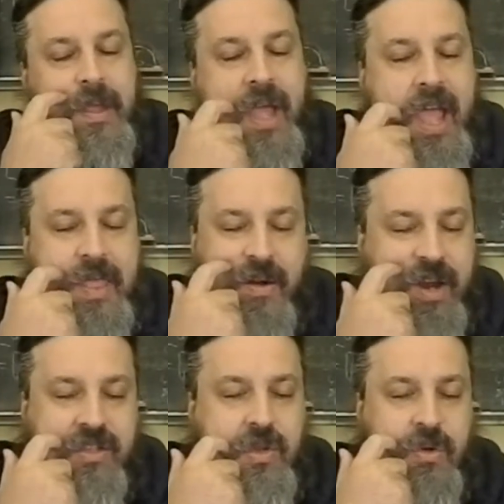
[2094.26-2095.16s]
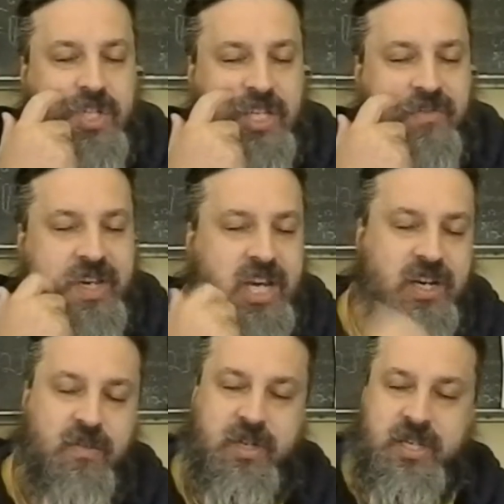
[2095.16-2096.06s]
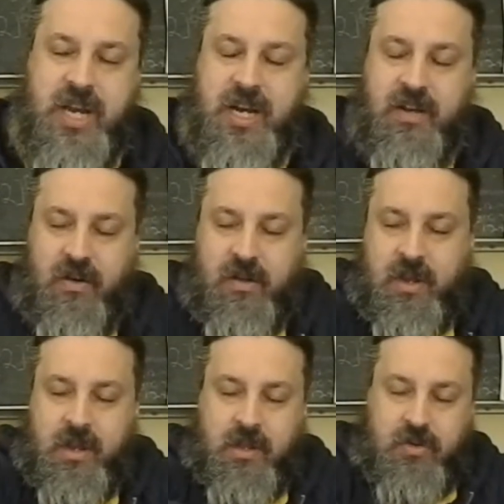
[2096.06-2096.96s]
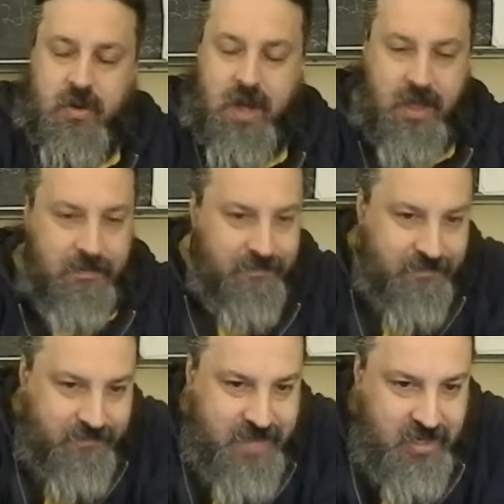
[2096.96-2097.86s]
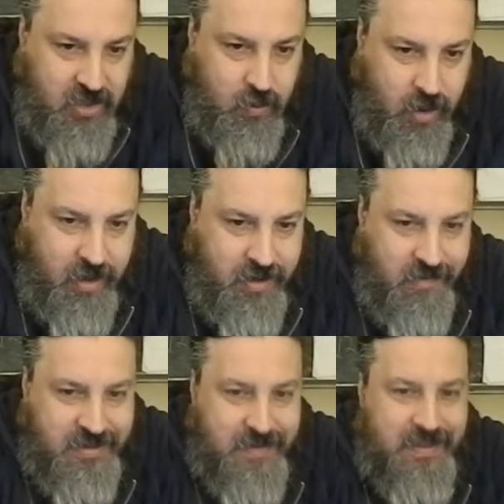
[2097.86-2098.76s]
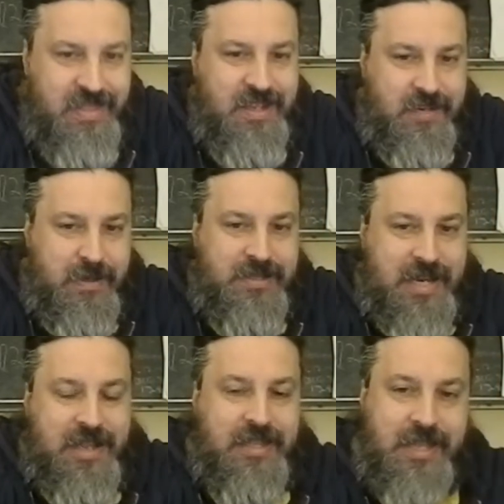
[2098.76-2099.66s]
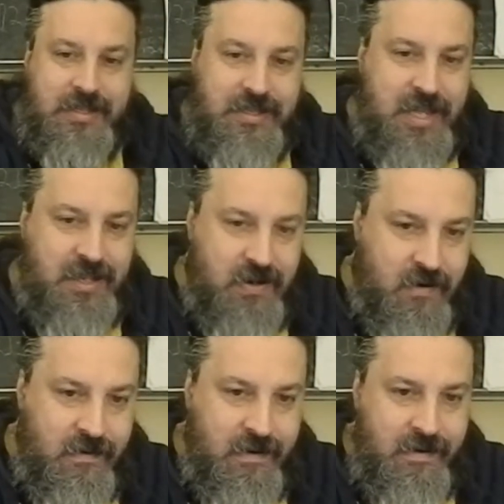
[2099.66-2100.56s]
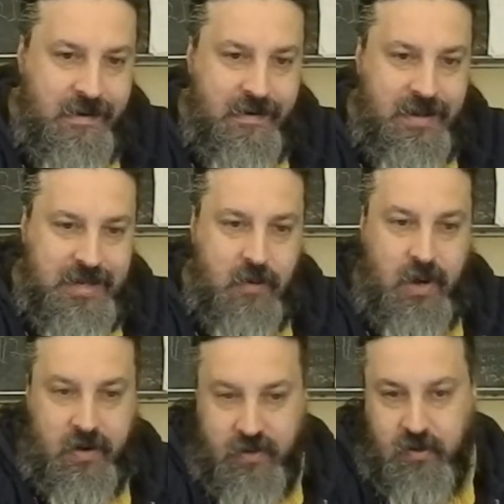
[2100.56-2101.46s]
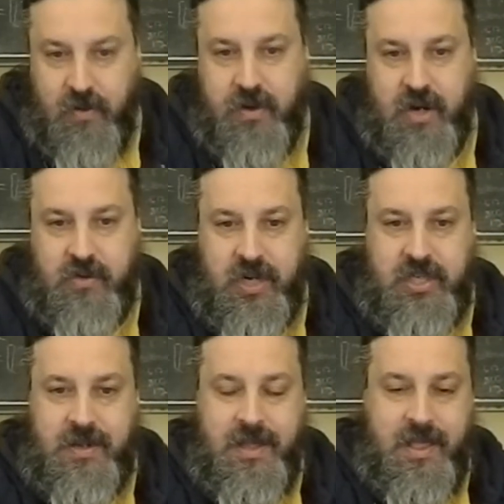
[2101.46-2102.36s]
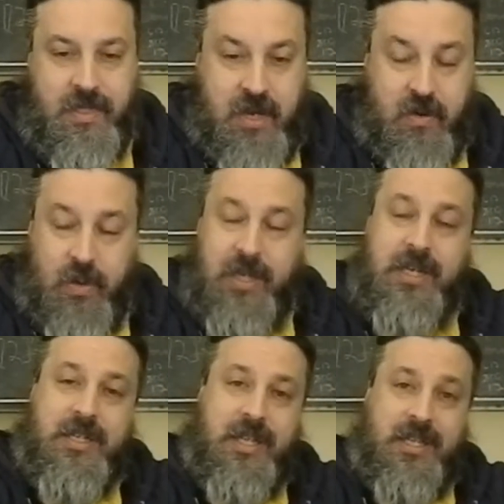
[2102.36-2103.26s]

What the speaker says: And there is no justification in Christianity. So this is where, something needs to be said like this, is that, and I say, well, if you're an Orthodox Christian, then you really need to